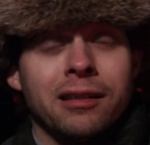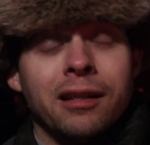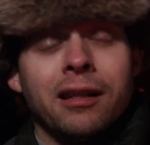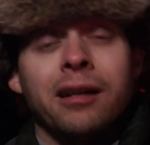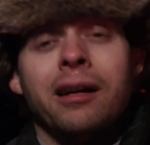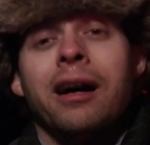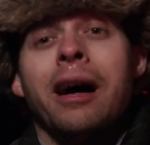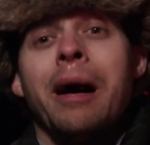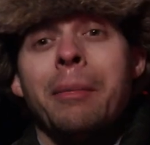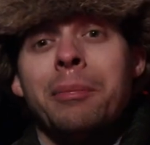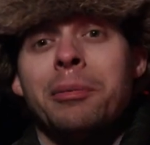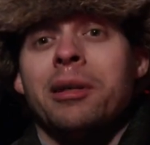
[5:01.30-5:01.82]
the
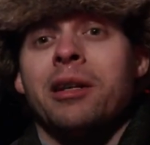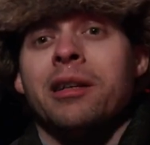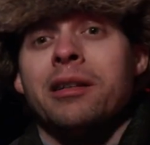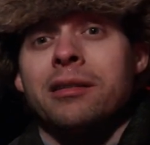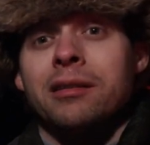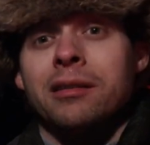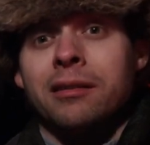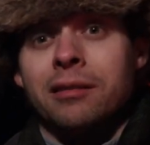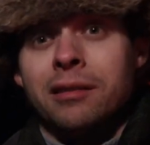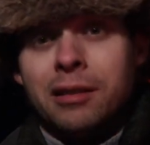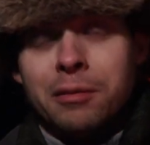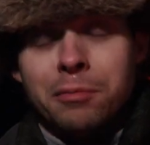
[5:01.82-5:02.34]

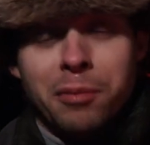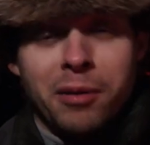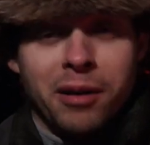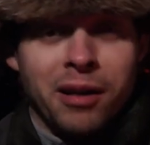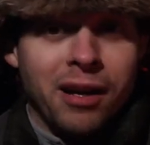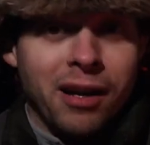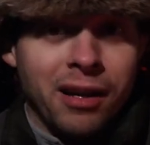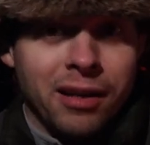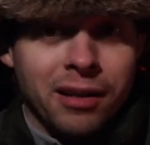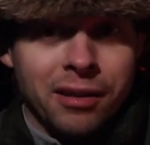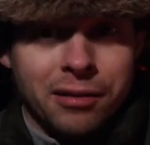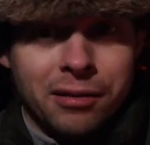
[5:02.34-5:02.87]
optics in these
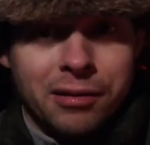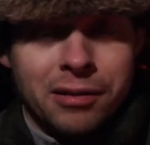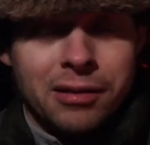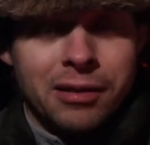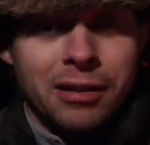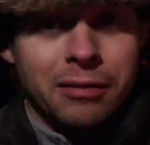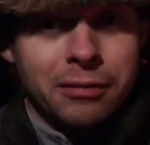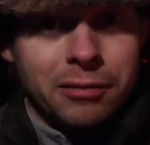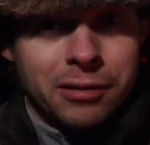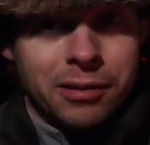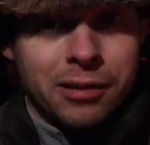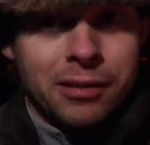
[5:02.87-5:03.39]
binoculars
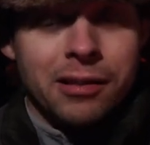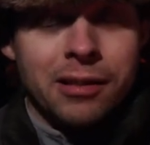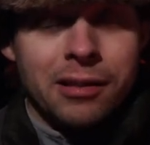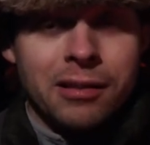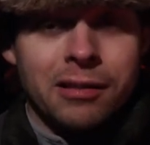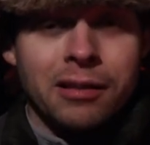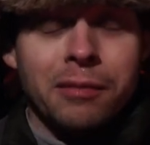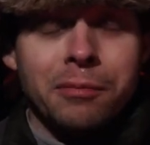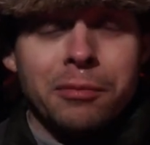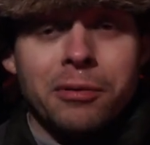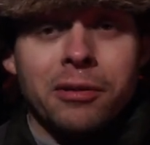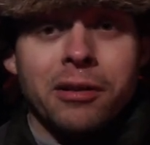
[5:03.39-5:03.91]
that were on these
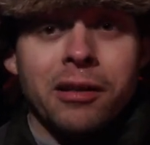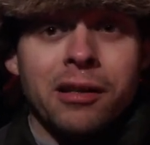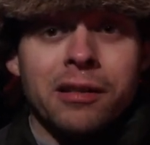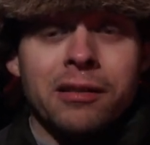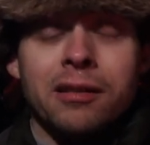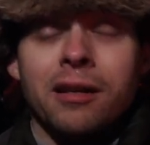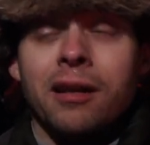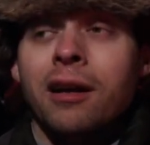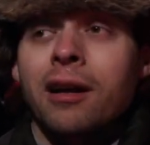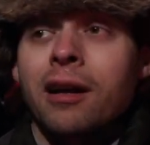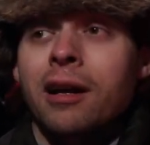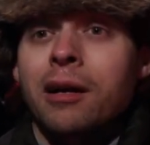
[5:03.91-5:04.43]

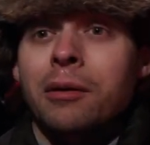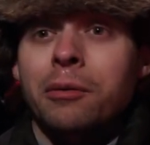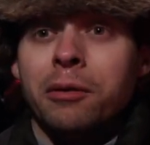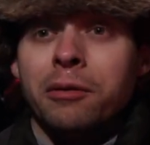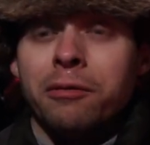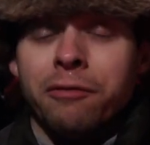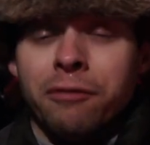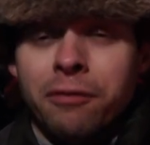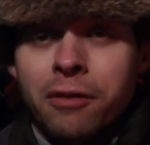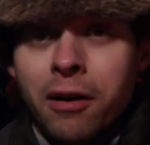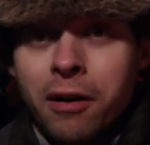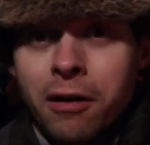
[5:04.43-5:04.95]
submarines were
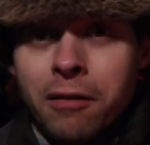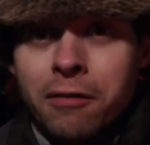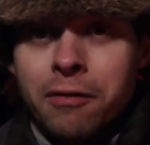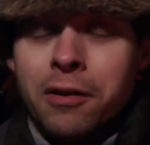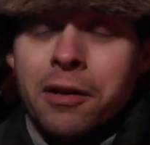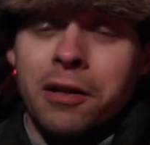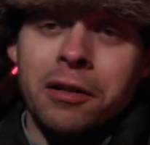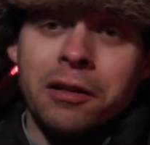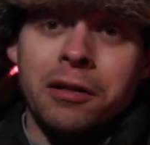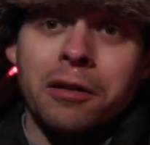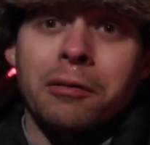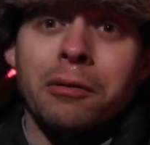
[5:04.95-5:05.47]
very,
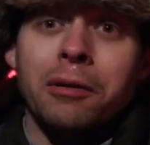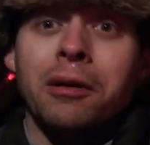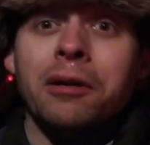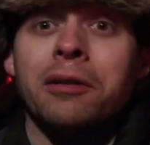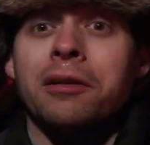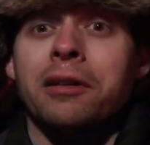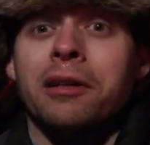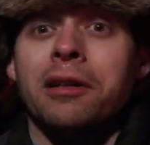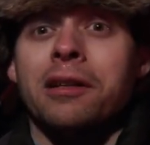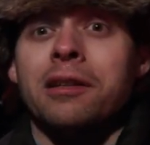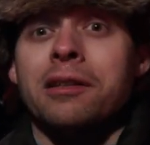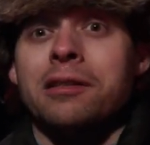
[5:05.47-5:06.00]
very good
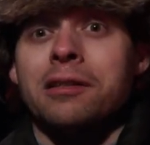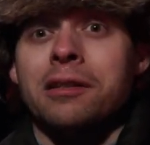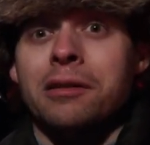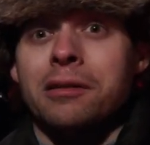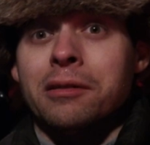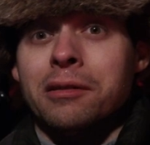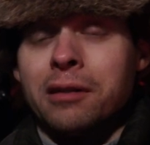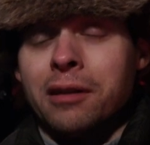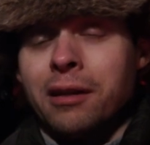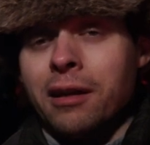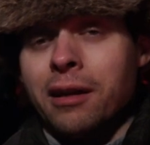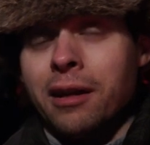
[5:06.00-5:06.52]
quality, and
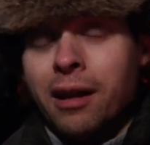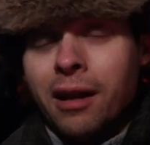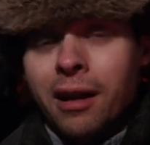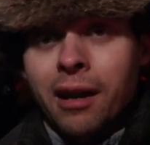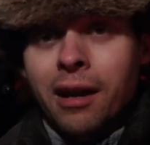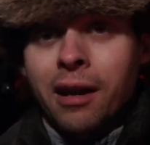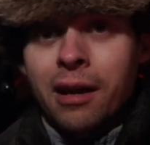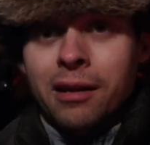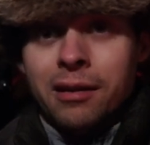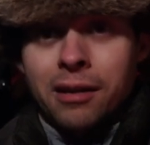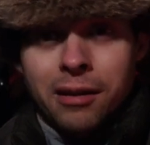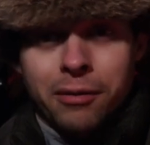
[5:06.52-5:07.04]
so they
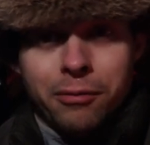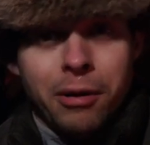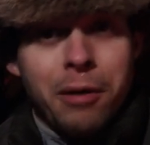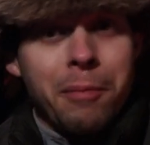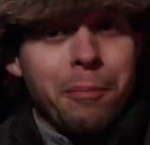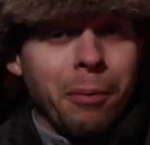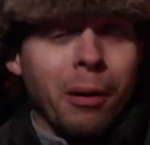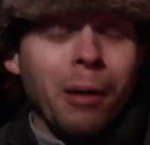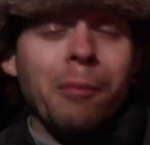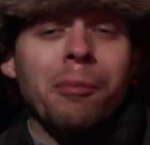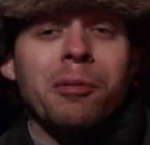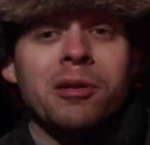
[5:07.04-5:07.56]
they
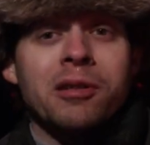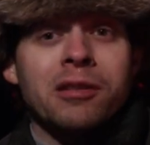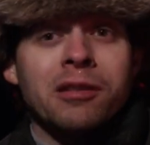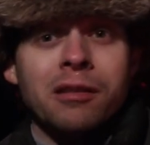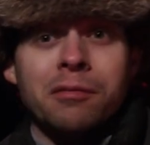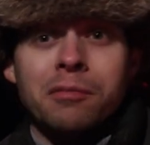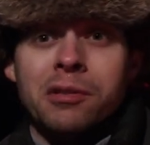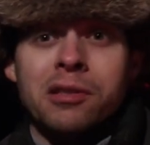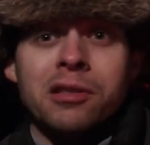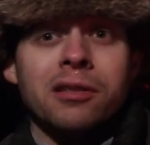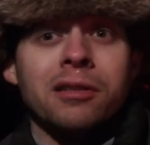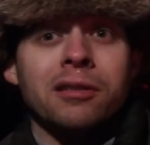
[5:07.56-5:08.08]
repurposed
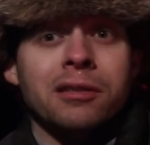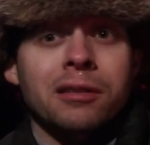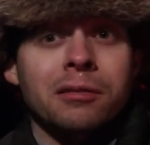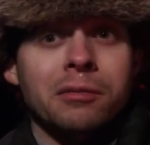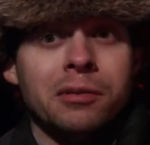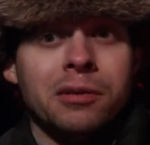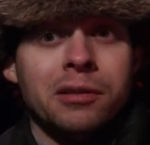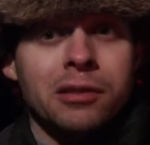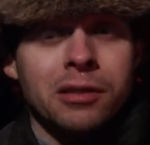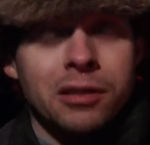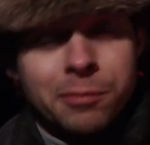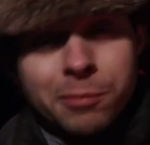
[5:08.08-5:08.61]
them and turned them
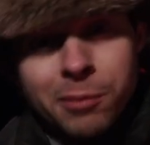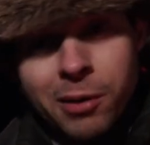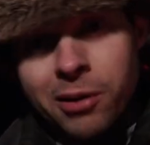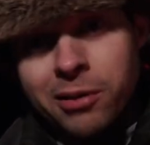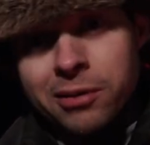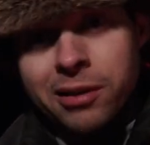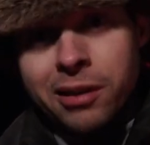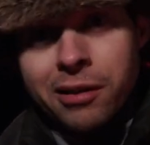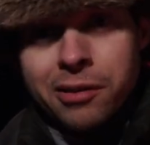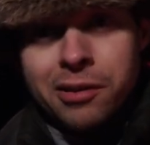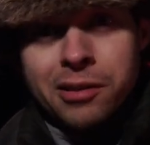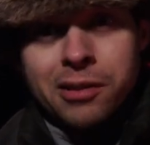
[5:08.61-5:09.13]
into small
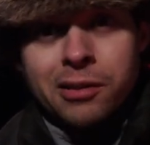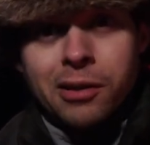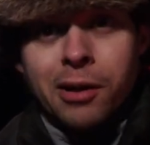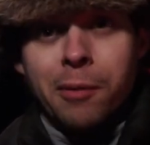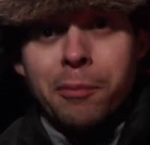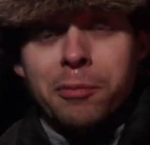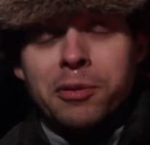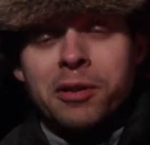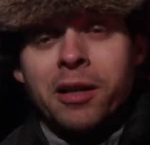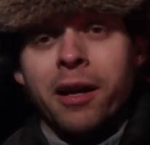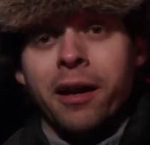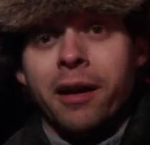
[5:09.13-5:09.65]

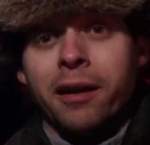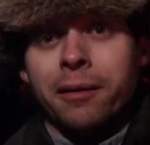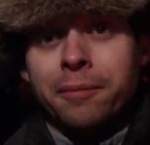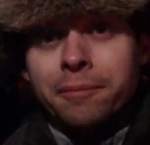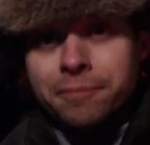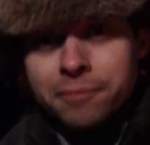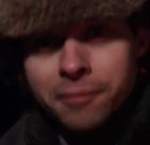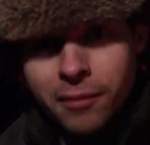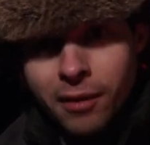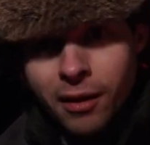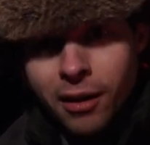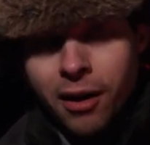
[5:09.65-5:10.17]
telescopes. And
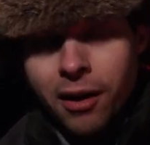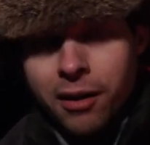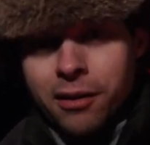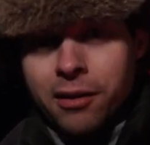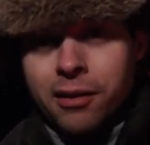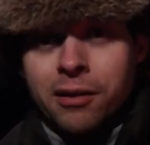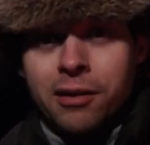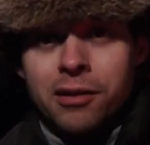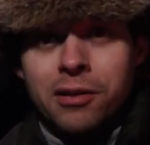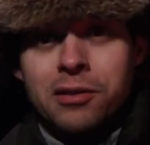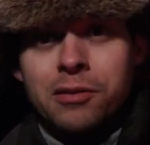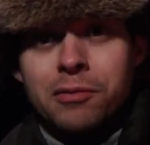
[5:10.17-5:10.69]
on
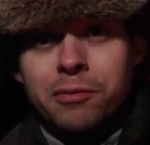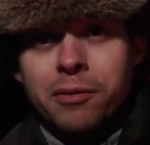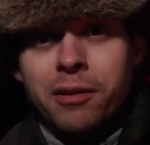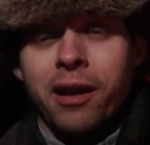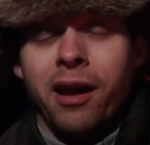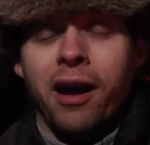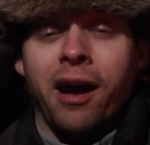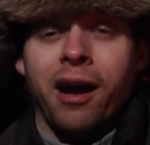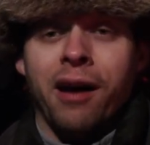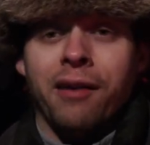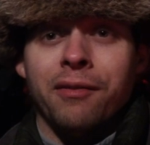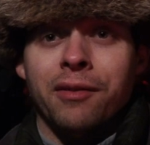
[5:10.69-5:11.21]
ours, we
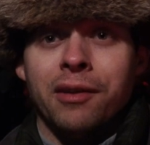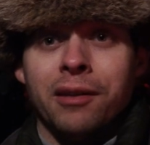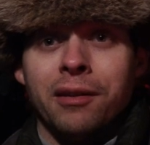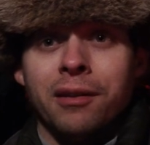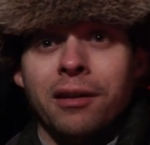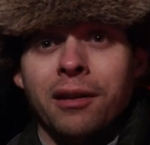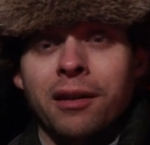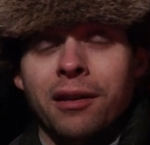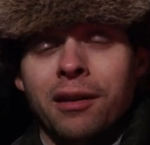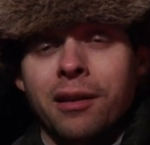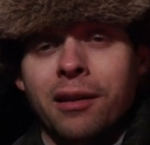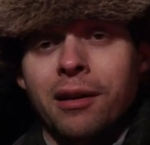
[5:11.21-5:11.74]
have
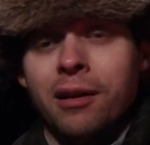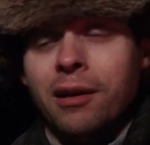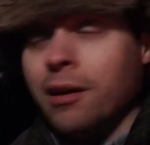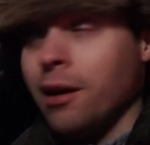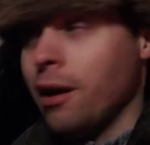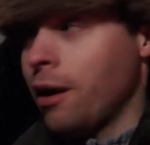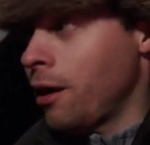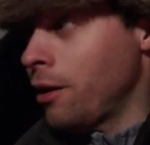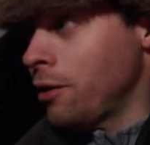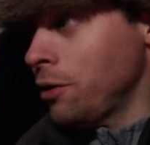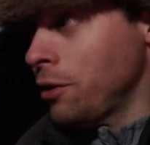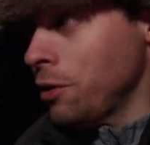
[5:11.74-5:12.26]
it
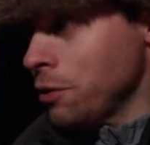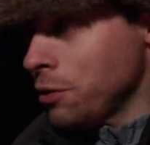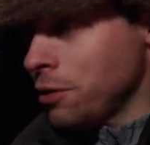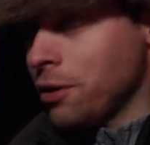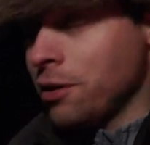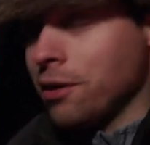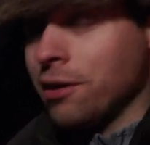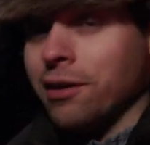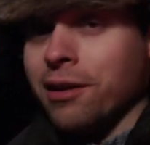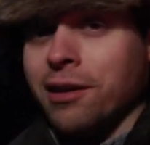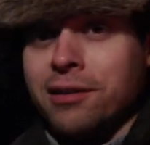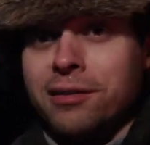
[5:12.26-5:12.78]
and use
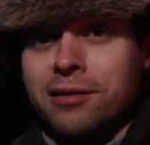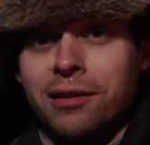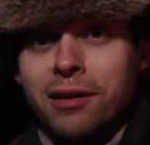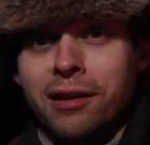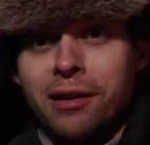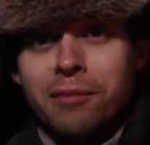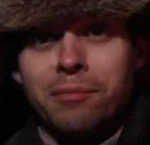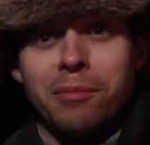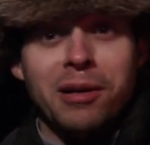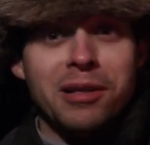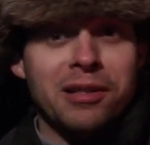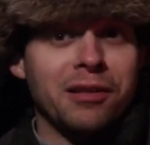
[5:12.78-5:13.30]
here as a,
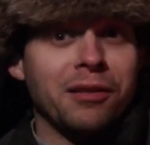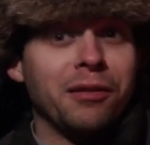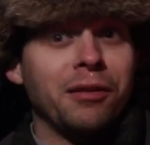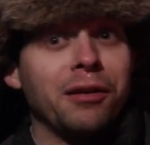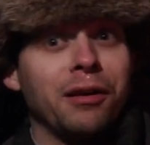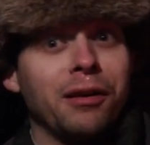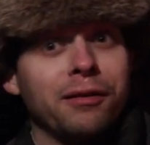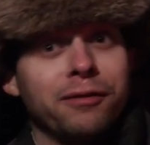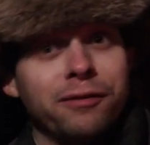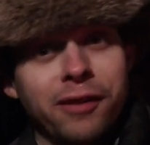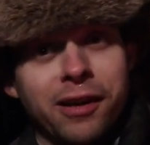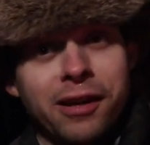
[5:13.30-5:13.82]
uh, basically
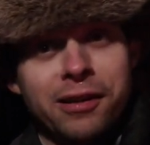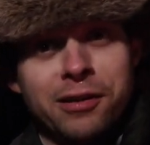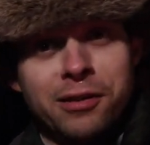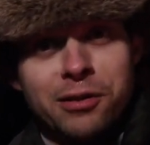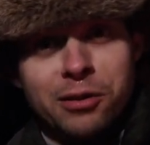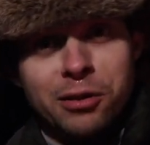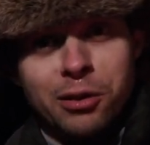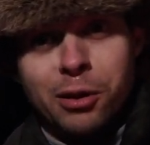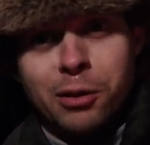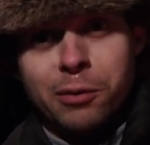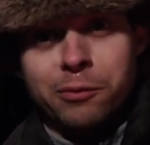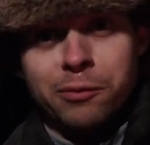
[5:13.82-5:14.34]
our finder
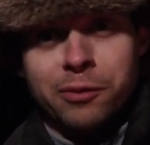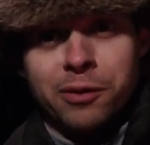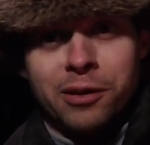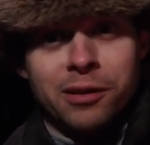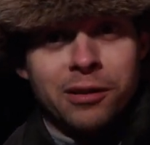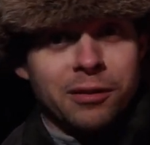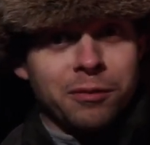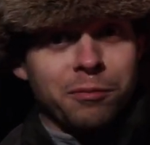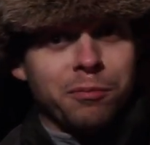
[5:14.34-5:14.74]
scope for this